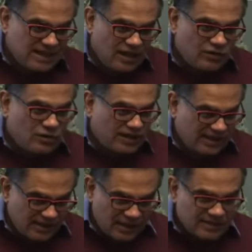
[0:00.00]
Now. I
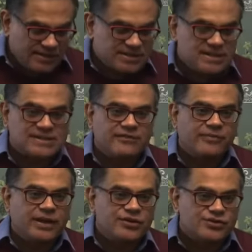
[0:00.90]
think our interns
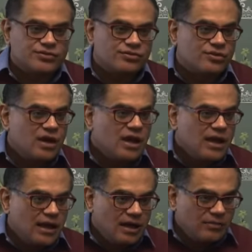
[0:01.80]
have been to
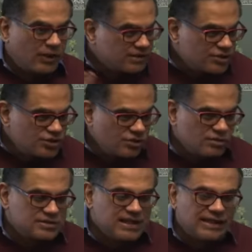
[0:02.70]
Mother
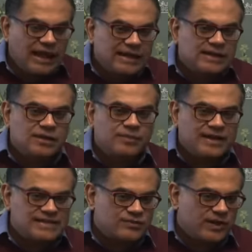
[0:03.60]
Jones and other
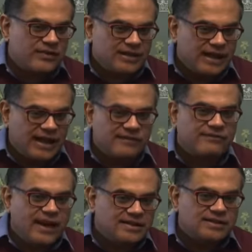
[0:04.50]
places, wherever they can
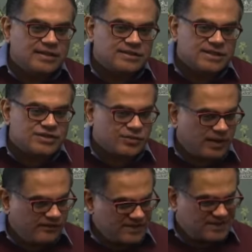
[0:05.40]
find an internship,
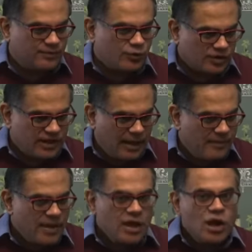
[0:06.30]
and we support
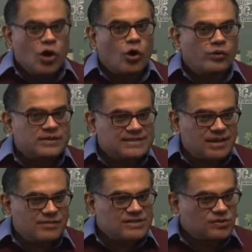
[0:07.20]
them over the
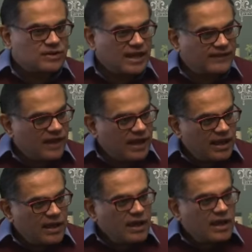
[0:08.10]
summer so that
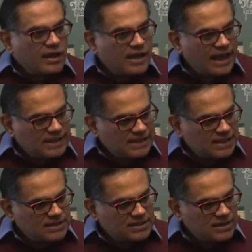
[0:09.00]
they get
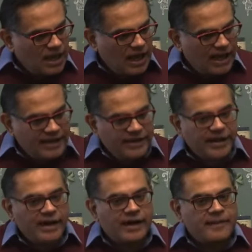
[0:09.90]
the
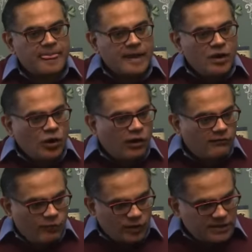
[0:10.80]
idea
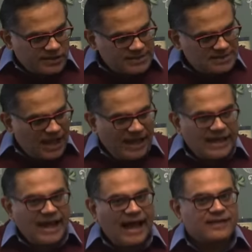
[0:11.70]
of what it is
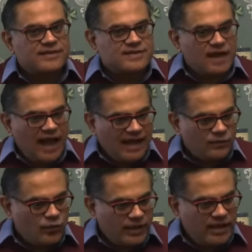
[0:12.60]
like,
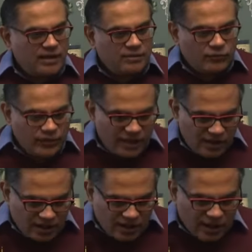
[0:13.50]
and
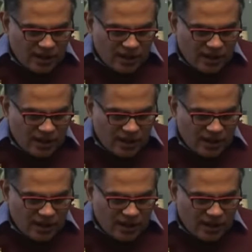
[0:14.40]
we